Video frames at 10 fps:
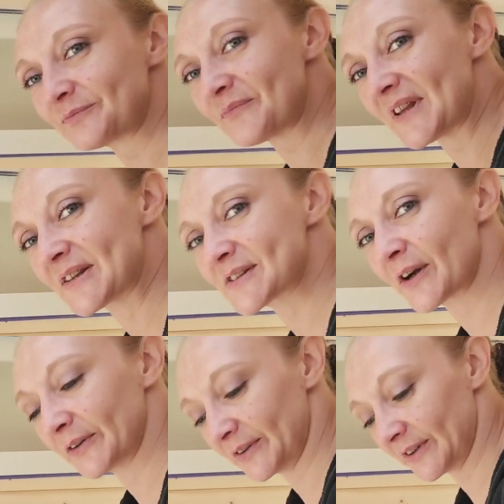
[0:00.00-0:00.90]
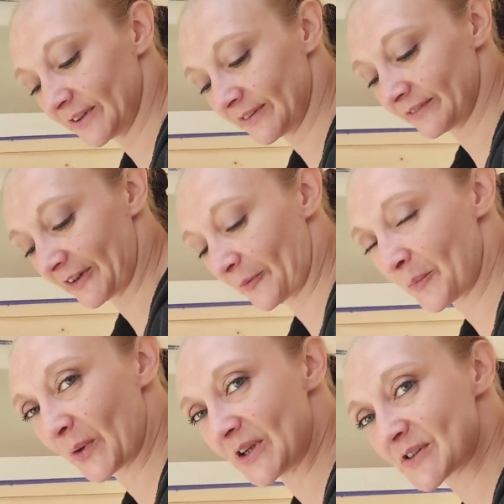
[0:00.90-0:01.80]
So you can
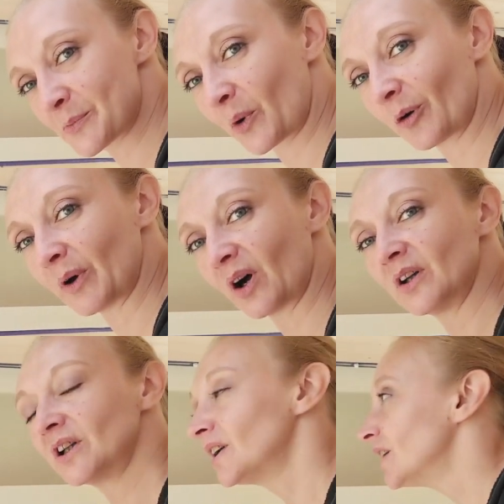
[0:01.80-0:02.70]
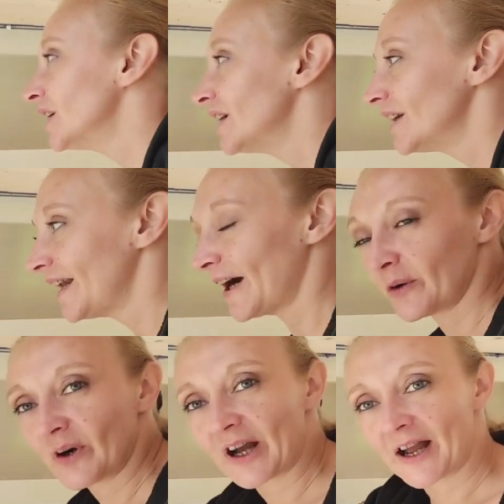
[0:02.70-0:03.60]
put yours proper.
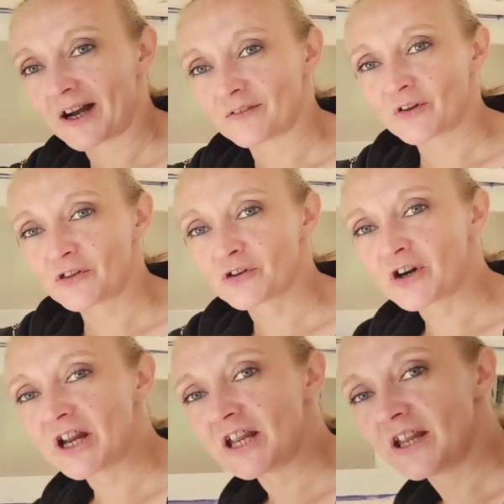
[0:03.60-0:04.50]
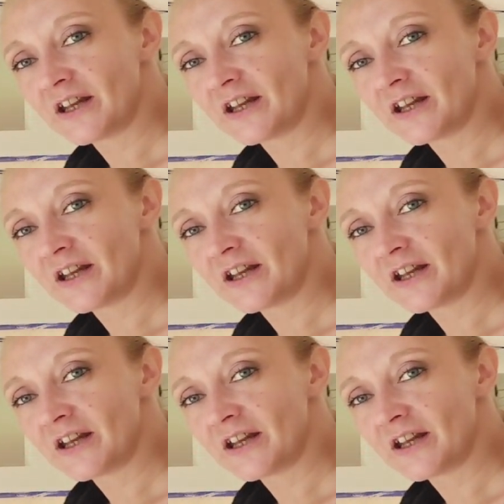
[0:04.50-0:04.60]
Now I have three